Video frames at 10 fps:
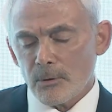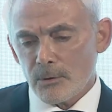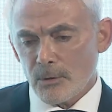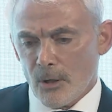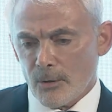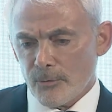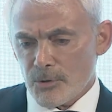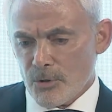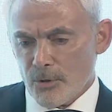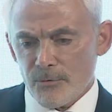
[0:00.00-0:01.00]
dollar
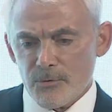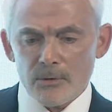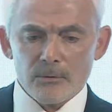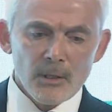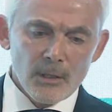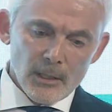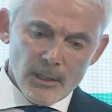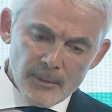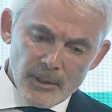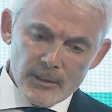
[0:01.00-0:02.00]
reserves and
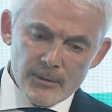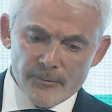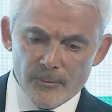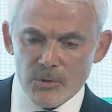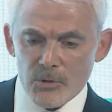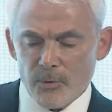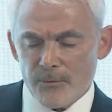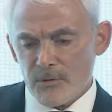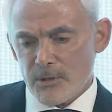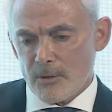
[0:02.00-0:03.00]
eliminated them from the
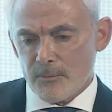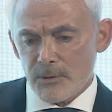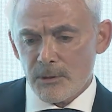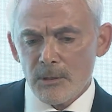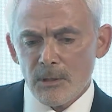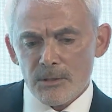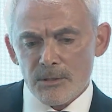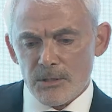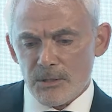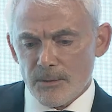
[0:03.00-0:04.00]
SWIFT settlement
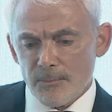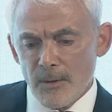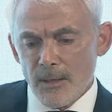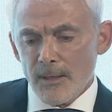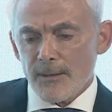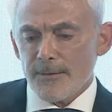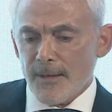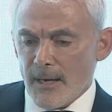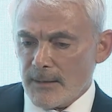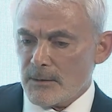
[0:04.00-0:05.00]
system,
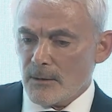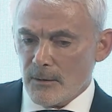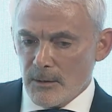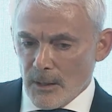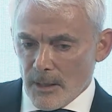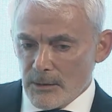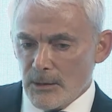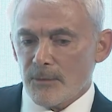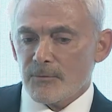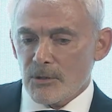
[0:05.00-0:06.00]
that the
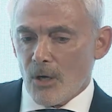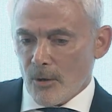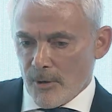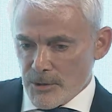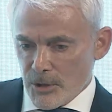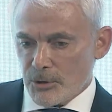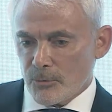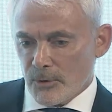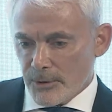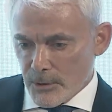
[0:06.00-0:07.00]
idea of de-dollarization
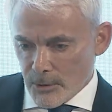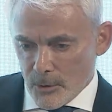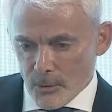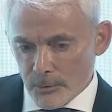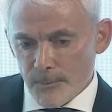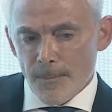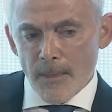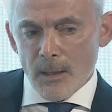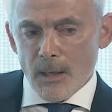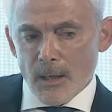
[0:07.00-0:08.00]
really took hold.
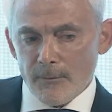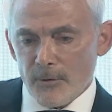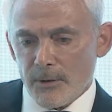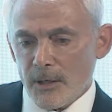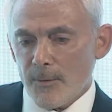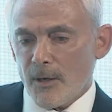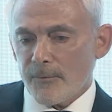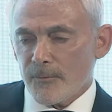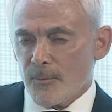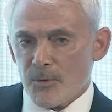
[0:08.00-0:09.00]
And if you think about it
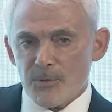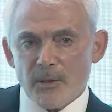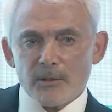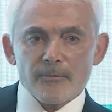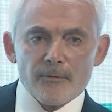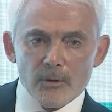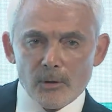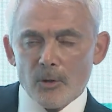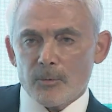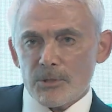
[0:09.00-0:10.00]
from the perspective of the
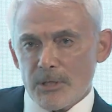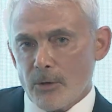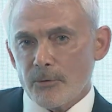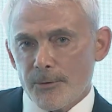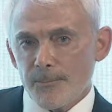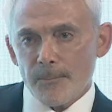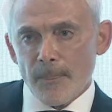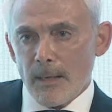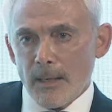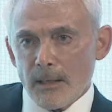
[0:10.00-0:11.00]
global South,
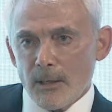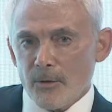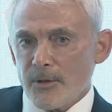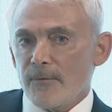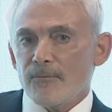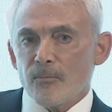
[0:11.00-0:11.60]
they've